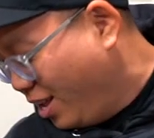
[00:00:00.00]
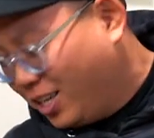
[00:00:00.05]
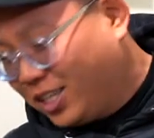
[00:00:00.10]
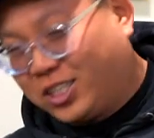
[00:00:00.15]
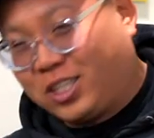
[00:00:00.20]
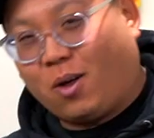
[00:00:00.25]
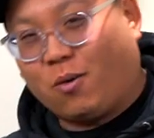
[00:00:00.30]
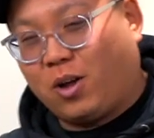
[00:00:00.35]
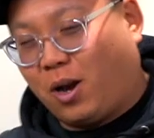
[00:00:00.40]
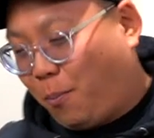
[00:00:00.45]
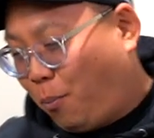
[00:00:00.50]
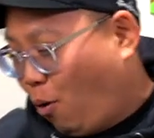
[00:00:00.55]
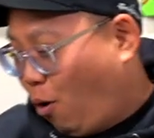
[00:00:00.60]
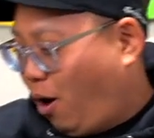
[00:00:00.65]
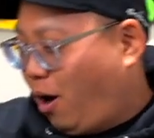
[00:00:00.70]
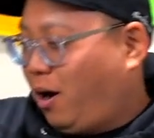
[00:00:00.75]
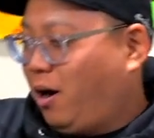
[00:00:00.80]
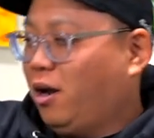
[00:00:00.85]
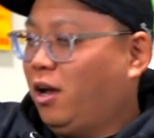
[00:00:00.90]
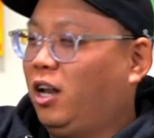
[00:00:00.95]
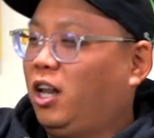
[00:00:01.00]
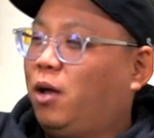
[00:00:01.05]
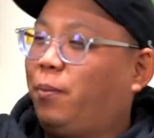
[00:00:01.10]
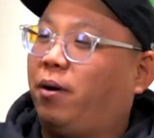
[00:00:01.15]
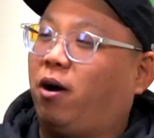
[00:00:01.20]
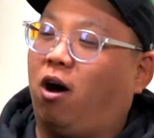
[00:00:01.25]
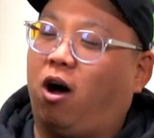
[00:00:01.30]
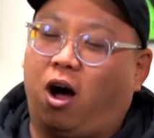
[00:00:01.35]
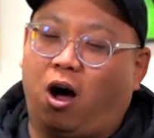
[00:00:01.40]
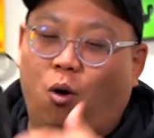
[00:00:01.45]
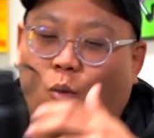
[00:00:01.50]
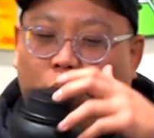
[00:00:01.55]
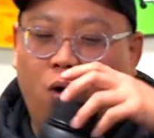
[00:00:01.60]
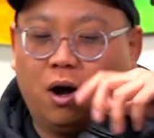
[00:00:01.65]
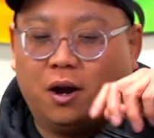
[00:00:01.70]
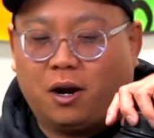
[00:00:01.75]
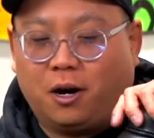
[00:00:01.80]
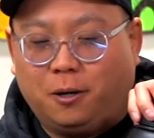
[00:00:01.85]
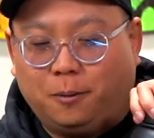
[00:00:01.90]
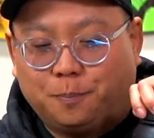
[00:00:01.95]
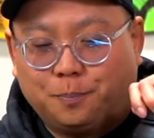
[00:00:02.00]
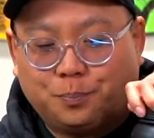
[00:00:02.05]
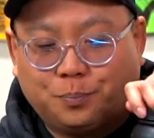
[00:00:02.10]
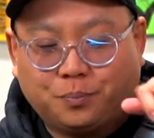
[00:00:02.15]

So I'm gonna pour a little bit of hot water